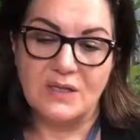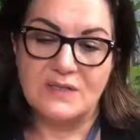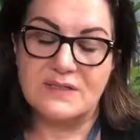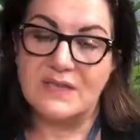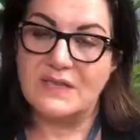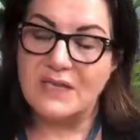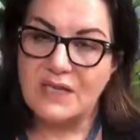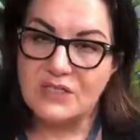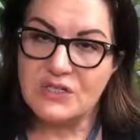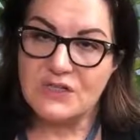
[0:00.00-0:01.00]

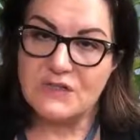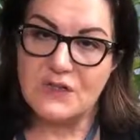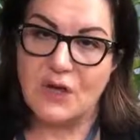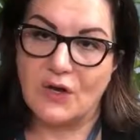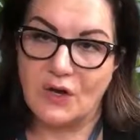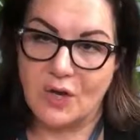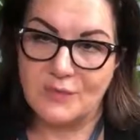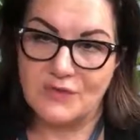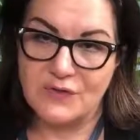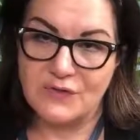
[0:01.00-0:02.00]
stagnation is not an
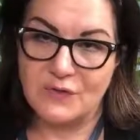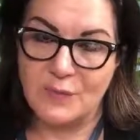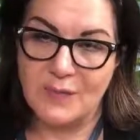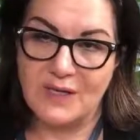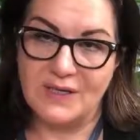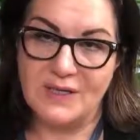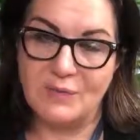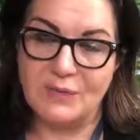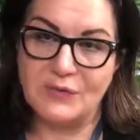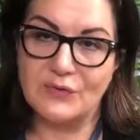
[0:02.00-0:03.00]
option for me,
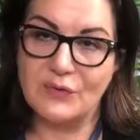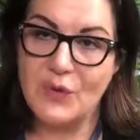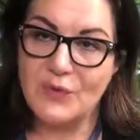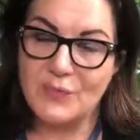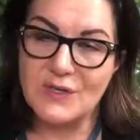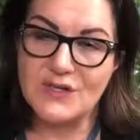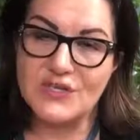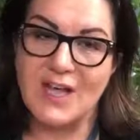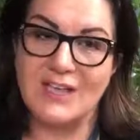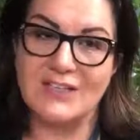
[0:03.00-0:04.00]
but growth with
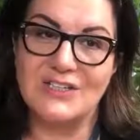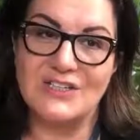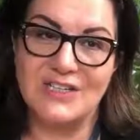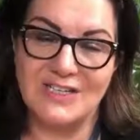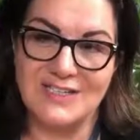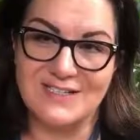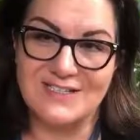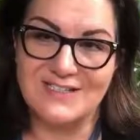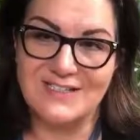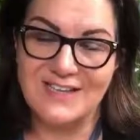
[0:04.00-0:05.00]
challenge
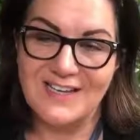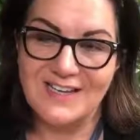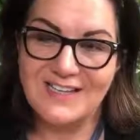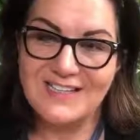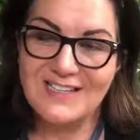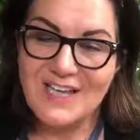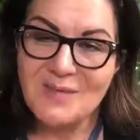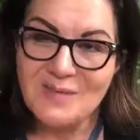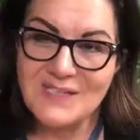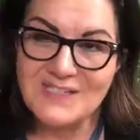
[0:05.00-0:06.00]
is. It
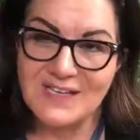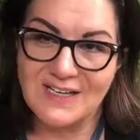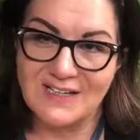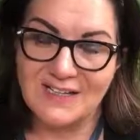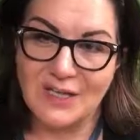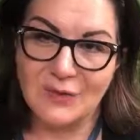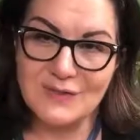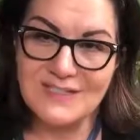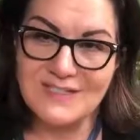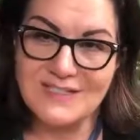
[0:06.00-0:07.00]
can be done. I
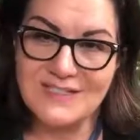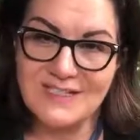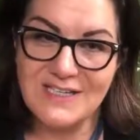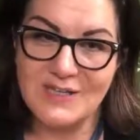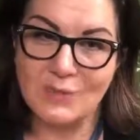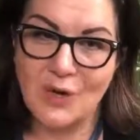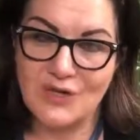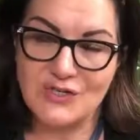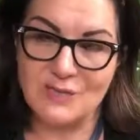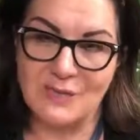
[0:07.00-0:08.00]
will succeed.
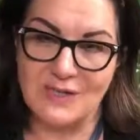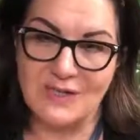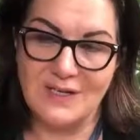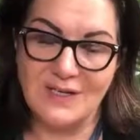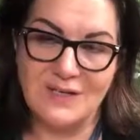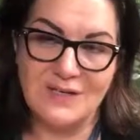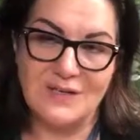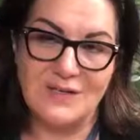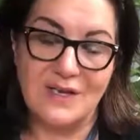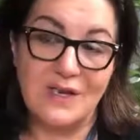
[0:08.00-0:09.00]
Watch me.
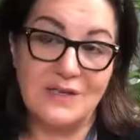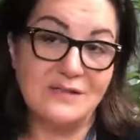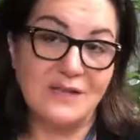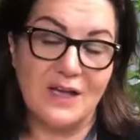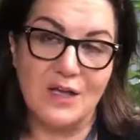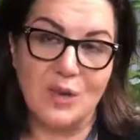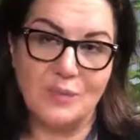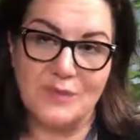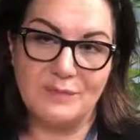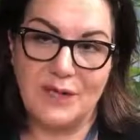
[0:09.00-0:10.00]
And I
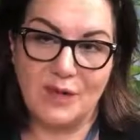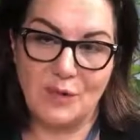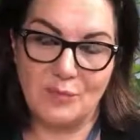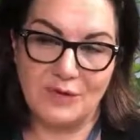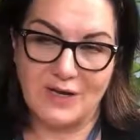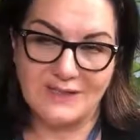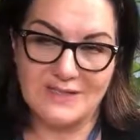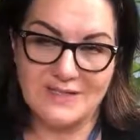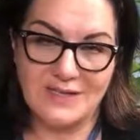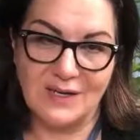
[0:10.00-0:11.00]
opened my own
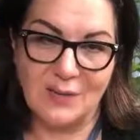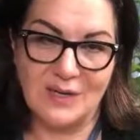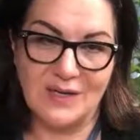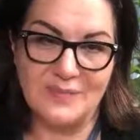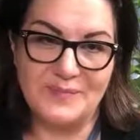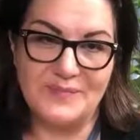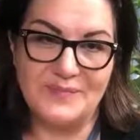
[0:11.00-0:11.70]
practice anyway.